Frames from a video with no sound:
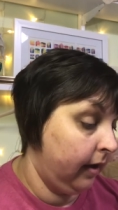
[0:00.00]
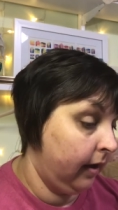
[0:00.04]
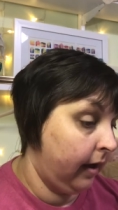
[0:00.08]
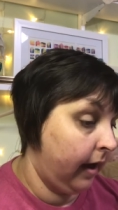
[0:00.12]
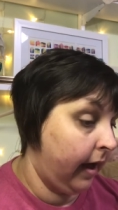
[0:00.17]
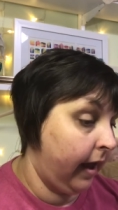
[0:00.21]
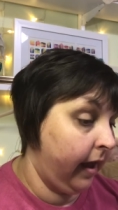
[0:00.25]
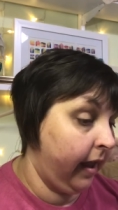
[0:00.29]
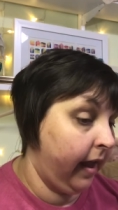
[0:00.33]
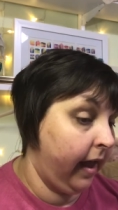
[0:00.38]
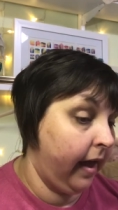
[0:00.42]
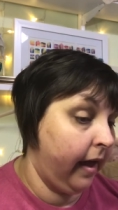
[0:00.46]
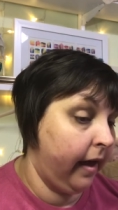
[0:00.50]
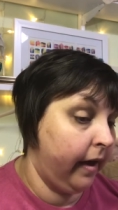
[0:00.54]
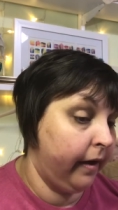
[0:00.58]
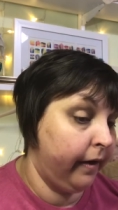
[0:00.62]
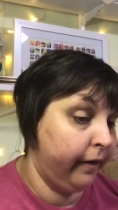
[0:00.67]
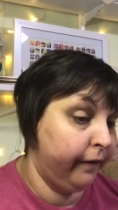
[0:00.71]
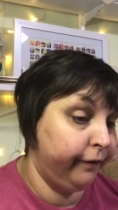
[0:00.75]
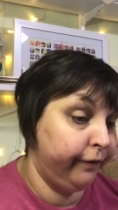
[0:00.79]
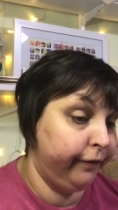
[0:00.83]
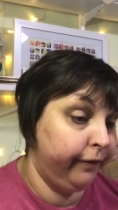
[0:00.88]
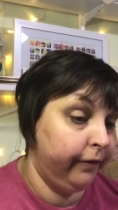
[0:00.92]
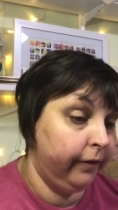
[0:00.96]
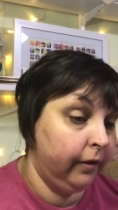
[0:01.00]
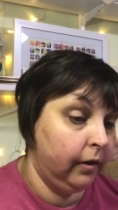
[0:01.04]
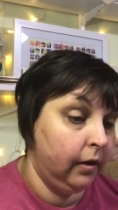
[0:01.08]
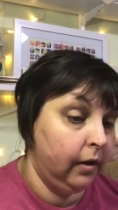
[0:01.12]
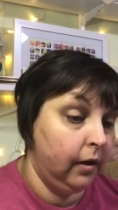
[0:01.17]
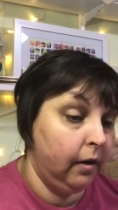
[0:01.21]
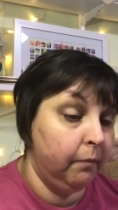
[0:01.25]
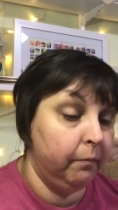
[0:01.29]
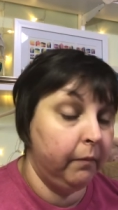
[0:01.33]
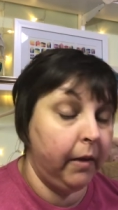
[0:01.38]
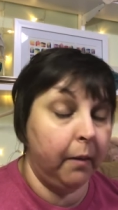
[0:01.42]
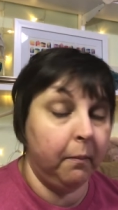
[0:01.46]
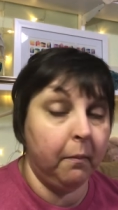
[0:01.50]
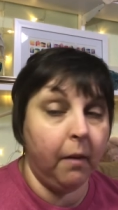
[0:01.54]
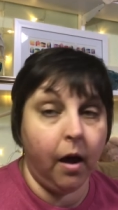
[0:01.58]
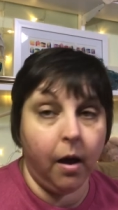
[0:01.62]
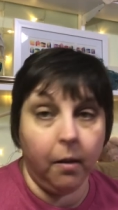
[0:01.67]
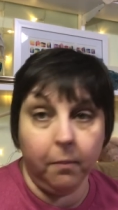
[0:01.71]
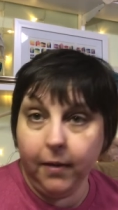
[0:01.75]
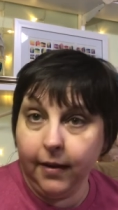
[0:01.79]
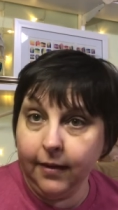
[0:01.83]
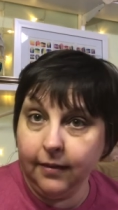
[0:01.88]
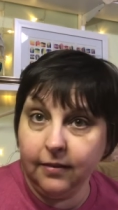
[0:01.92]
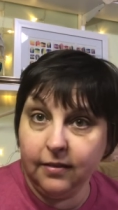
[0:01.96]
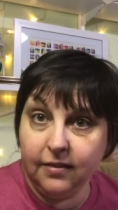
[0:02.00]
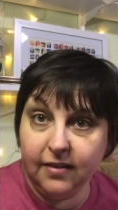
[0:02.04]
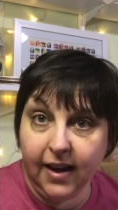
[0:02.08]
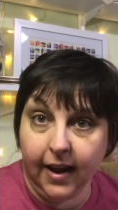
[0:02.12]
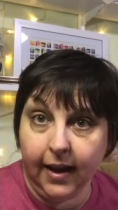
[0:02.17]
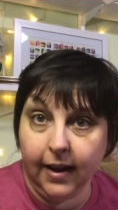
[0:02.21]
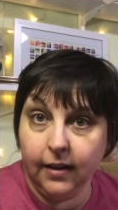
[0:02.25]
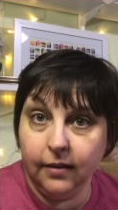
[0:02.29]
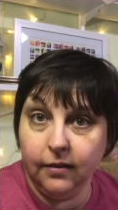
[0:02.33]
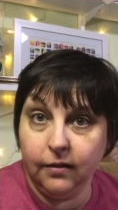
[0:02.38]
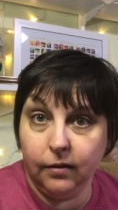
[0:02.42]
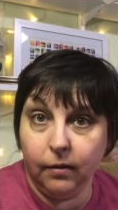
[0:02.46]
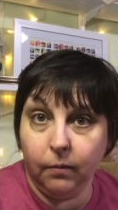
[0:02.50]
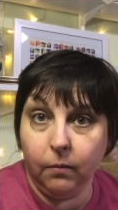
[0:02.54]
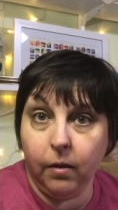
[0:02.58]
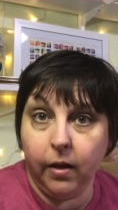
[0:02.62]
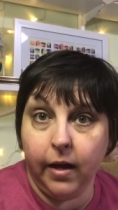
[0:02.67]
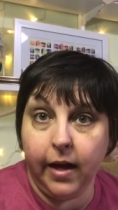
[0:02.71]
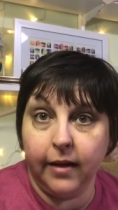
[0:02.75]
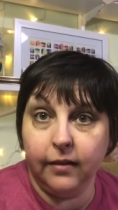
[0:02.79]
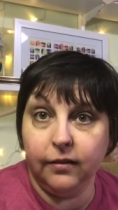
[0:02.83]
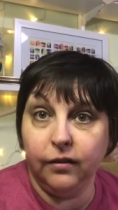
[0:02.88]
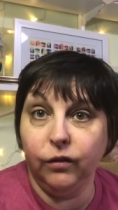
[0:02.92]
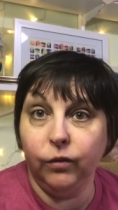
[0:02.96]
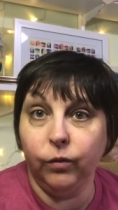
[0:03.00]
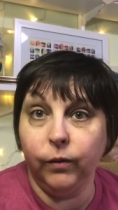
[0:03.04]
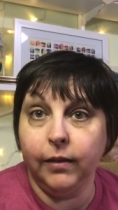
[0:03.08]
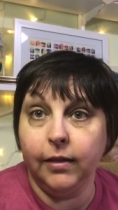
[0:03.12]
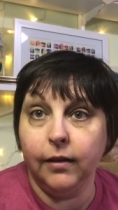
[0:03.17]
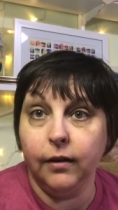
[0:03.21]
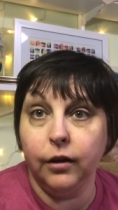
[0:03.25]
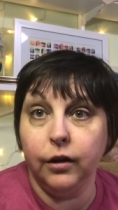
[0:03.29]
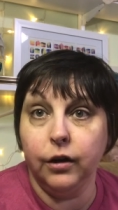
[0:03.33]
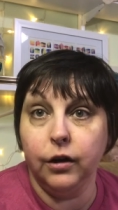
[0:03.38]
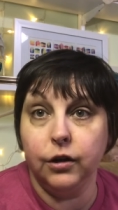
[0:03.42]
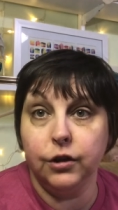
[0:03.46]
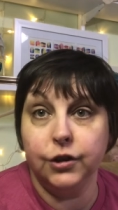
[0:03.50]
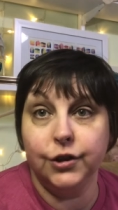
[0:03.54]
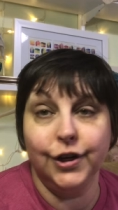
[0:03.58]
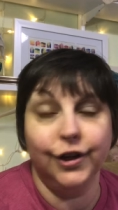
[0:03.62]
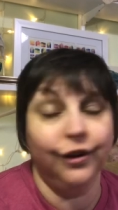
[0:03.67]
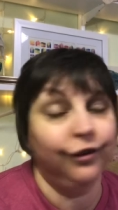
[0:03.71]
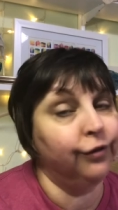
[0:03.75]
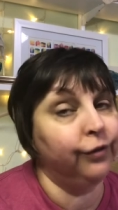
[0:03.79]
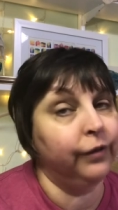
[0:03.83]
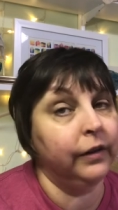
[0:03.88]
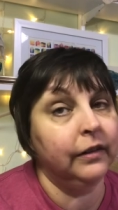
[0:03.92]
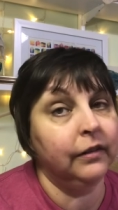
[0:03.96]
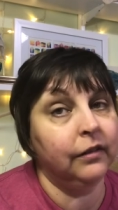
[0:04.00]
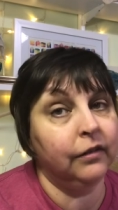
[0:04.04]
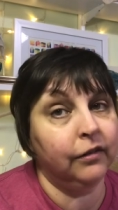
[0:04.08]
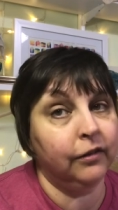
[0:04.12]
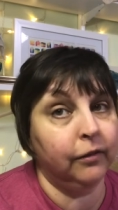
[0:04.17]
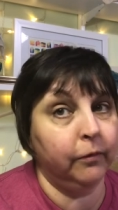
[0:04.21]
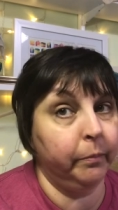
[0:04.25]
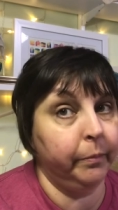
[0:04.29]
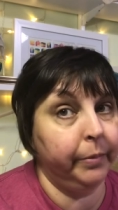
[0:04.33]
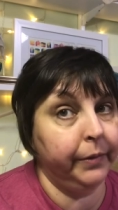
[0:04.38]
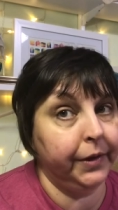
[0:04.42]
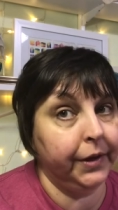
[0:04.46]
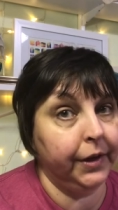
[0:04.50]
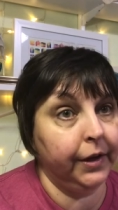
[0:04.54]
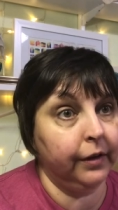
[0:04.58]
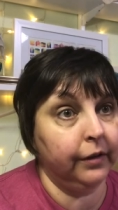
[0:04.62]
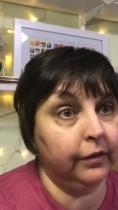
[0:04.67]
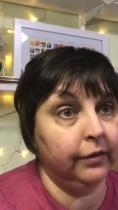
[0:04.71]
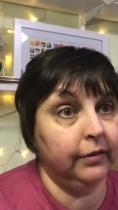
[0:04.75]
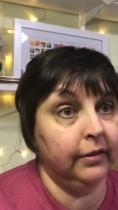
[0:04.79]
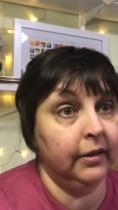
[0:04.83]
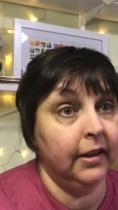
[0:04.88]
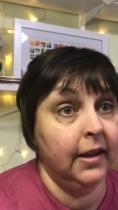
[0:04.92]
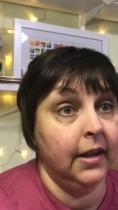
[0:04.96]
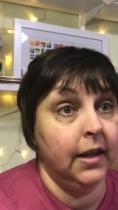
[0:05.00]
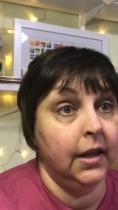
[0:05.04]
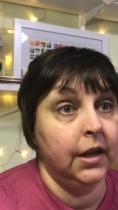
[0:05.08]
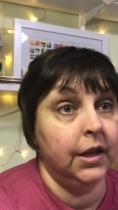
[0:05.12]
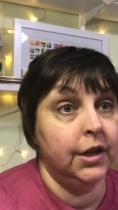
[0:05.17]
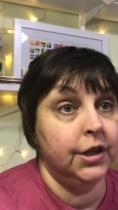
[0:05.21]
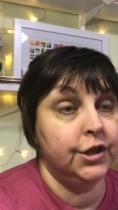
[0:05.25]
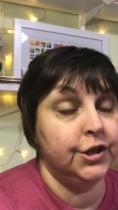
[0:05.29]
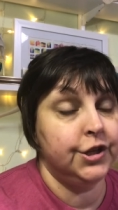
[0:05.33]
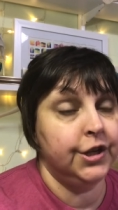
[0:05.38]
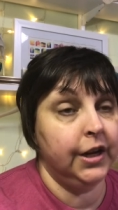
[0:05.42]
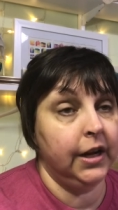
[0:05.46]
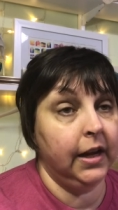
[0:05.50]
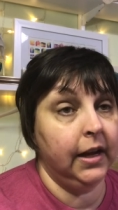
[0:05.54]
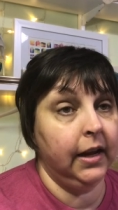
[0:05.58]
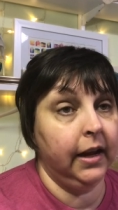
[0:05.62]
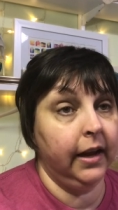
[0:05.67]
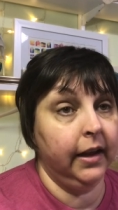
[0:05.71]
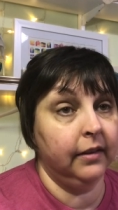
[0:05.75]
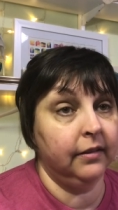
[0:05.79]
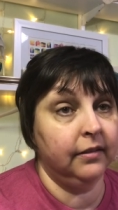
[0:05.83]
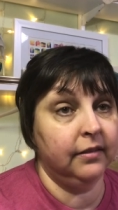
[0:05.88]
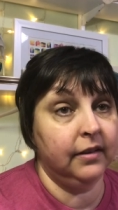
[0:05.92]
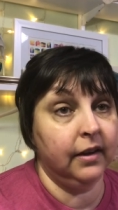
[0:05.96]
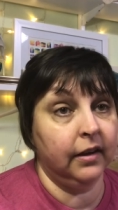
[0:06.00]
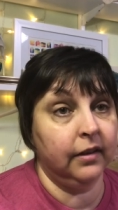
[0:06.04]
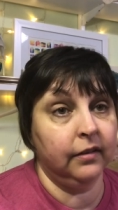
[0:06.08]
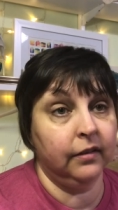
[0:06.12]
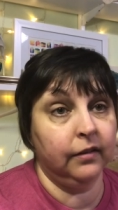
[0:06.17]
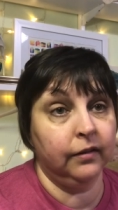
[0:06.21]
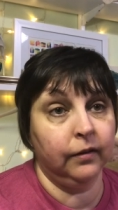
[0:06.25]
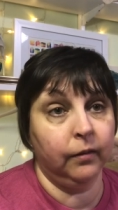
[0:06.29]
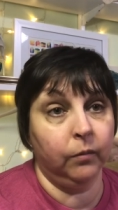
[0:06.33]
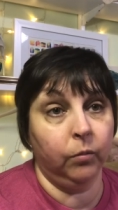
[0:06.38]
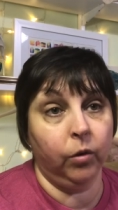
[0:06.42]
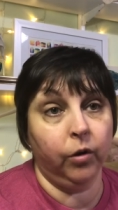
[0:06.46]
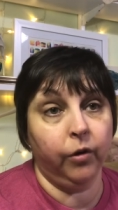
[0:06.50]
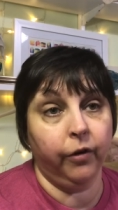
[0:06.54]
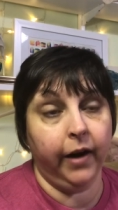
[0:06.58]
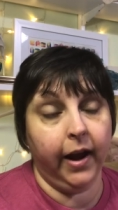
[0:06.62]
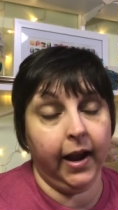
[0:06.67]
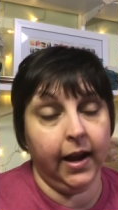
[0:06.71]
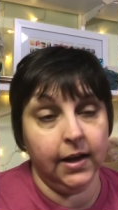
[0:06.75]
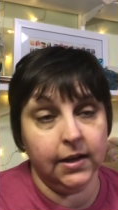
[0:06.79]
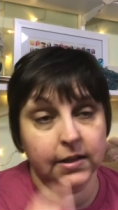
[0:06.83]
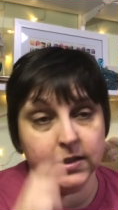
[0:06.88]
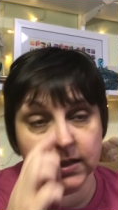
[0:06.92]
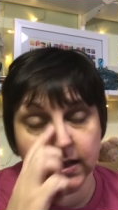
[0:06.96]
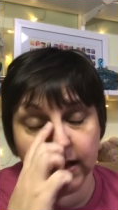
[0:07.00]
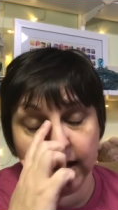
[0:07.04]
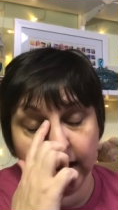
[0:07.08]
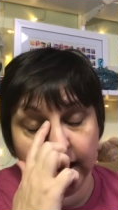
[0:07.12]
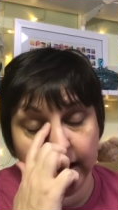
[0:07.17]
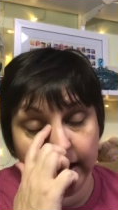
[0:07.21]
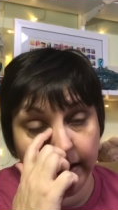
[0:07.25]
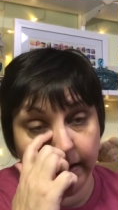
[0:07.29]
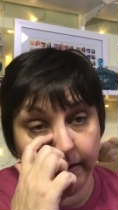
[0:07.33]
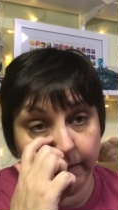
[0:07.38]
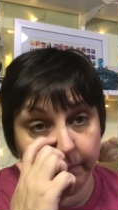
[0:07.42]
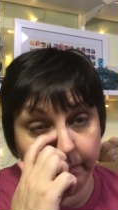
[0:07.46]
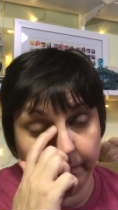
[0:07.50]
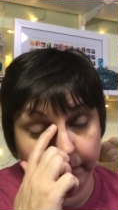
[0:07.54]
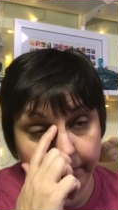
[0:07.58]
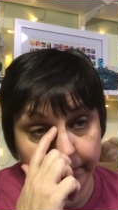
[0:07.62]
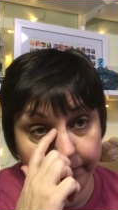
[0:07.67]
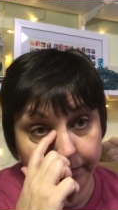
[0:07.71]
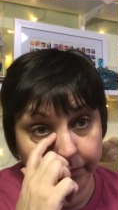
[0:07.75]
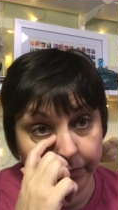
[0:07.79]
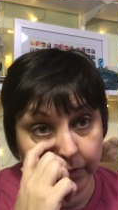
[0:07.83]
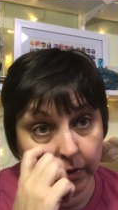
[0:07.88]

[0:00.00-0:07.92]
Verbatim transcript: I have my mom has taken some classes with her she's written some books she has done some great um,